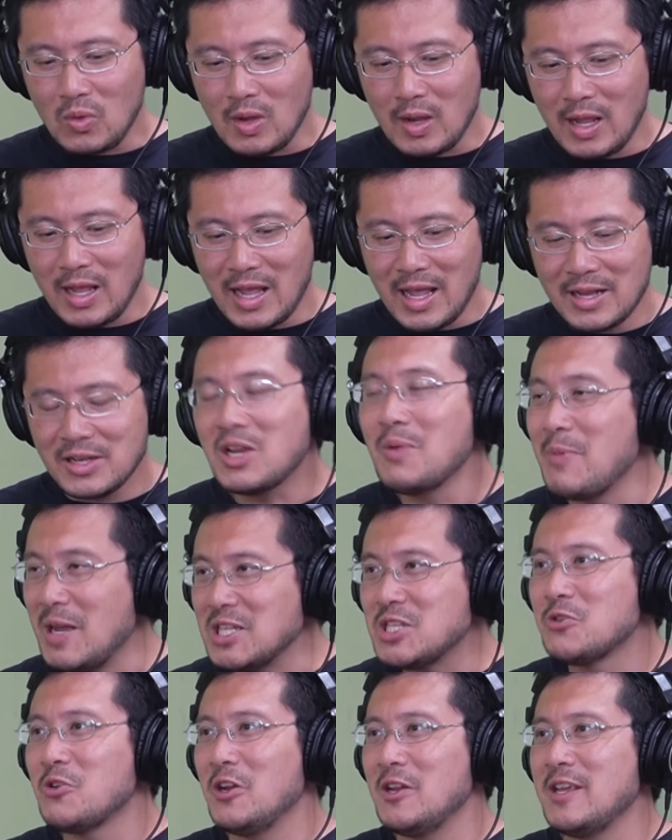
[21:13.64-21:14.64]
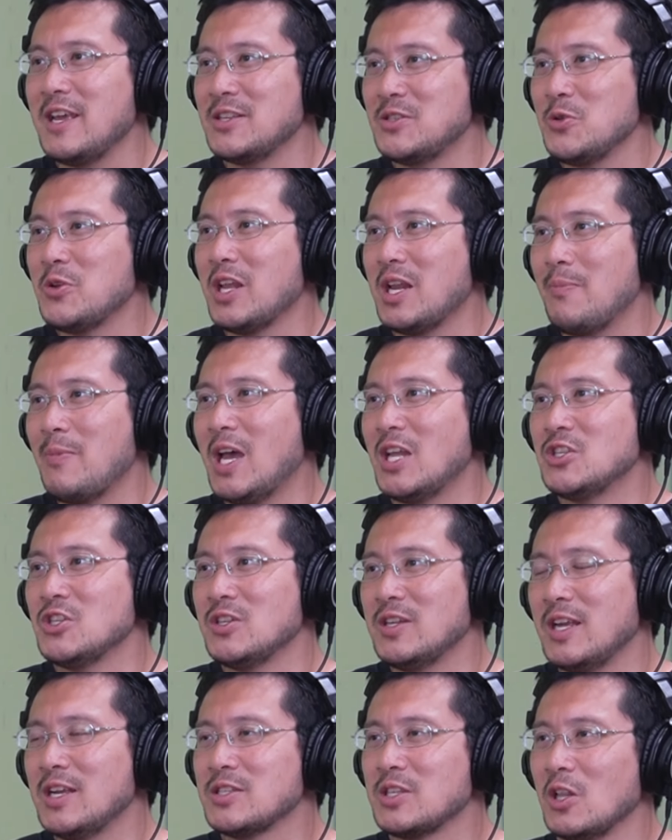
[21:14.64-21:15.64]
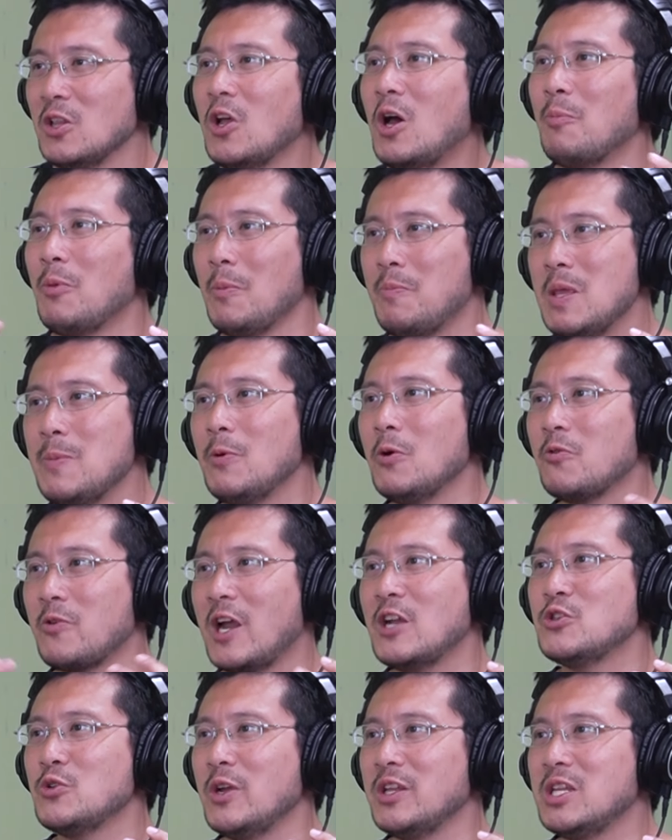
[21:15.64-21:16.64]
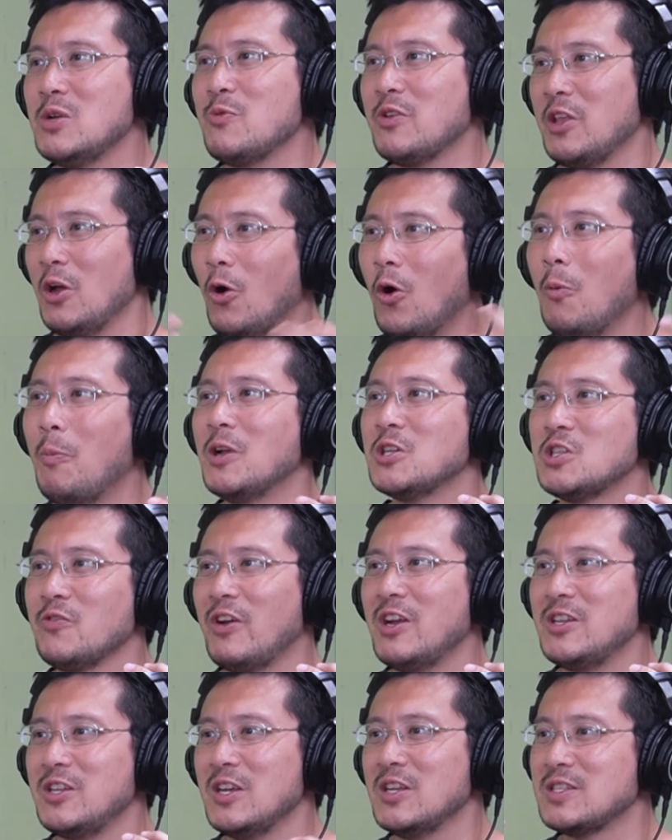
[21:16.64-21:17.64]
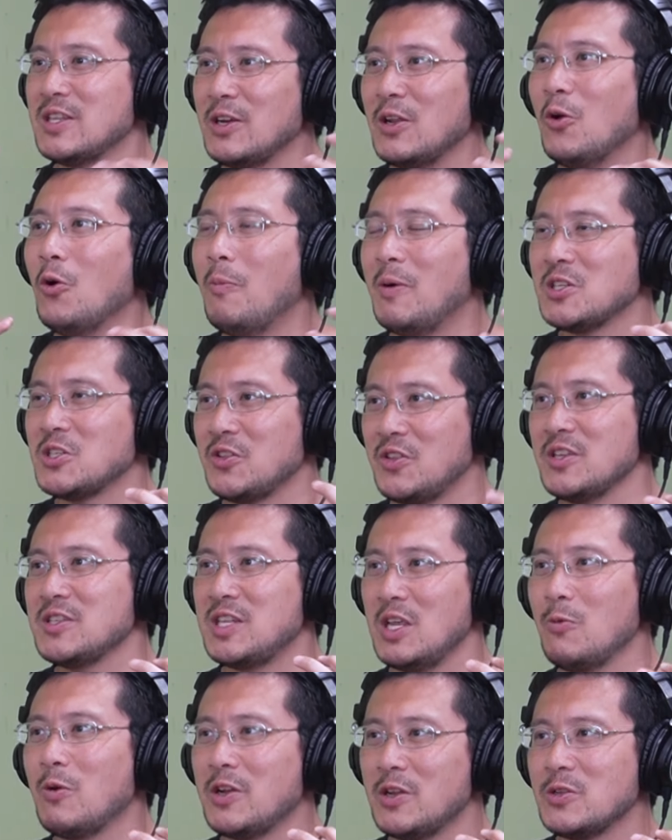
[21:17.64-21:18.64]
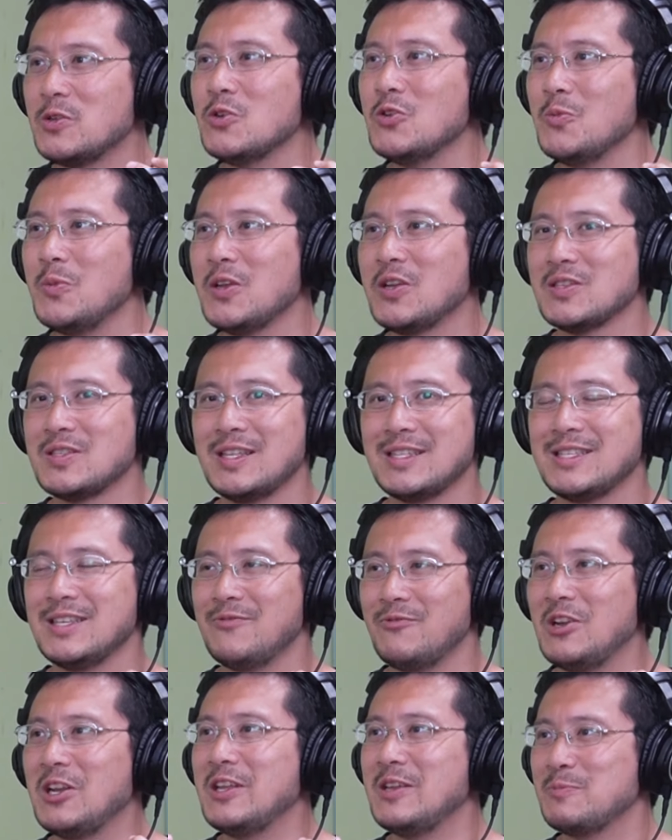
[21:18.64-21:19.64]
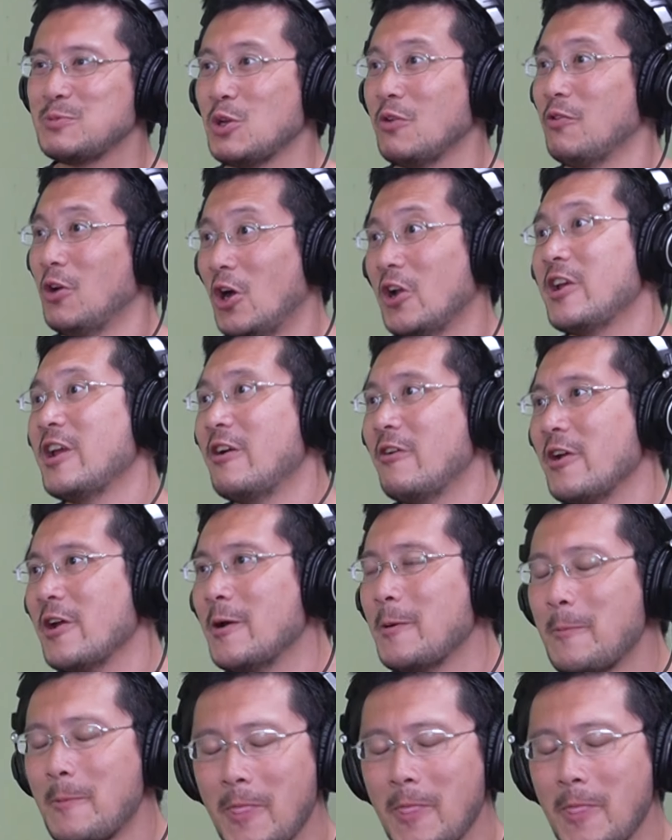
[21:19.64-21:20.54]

and commensurately, as you can imagine, there's a lot more people graduating with a whole bunch of ideas and a whole bunch of things they want to do because it's a really sort of hot area.